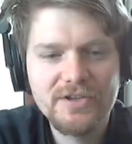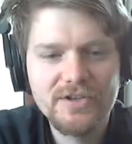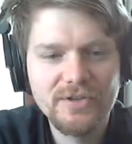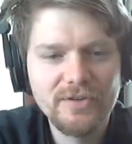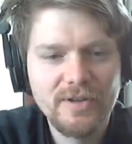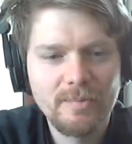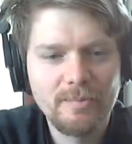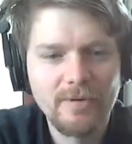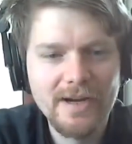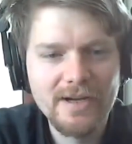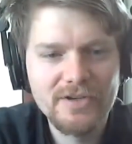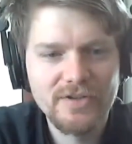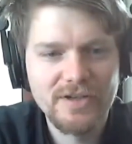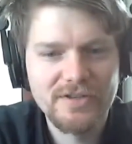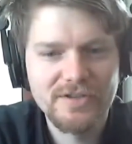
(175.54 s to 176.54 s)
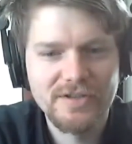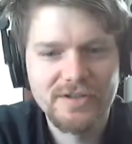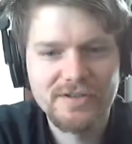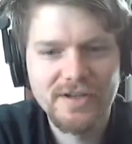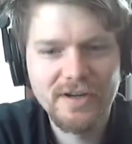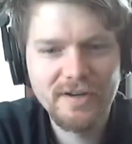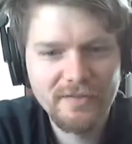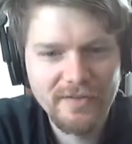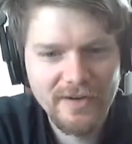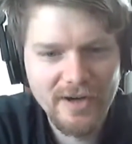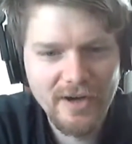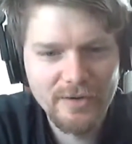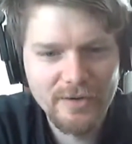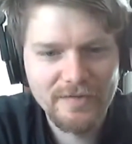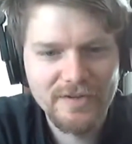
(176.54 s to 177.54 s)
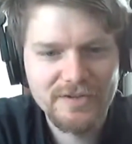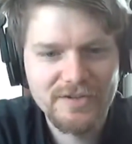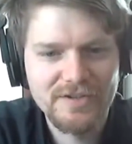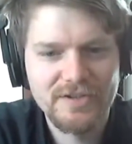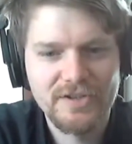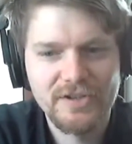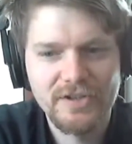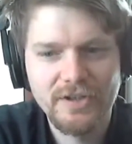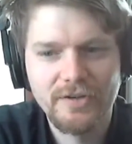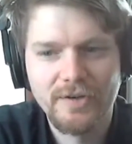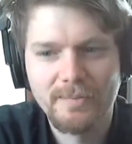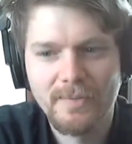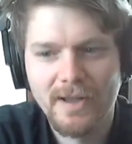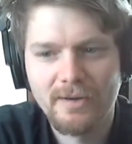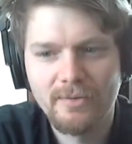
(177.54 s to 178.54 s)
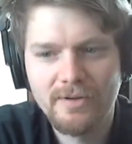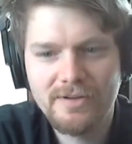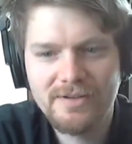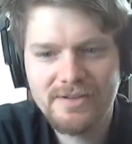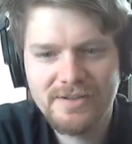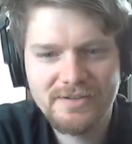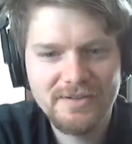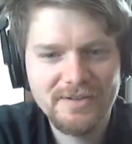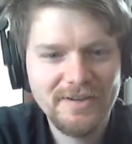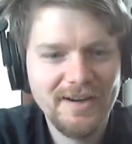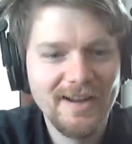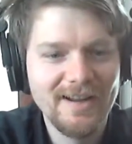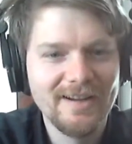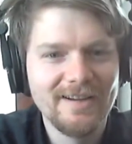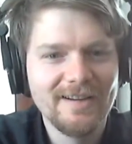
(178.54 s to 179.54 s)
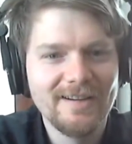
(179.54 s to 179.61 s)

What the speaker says: in tune the brain trust is. I don't even know if this is a show. I'm like, what is this thing?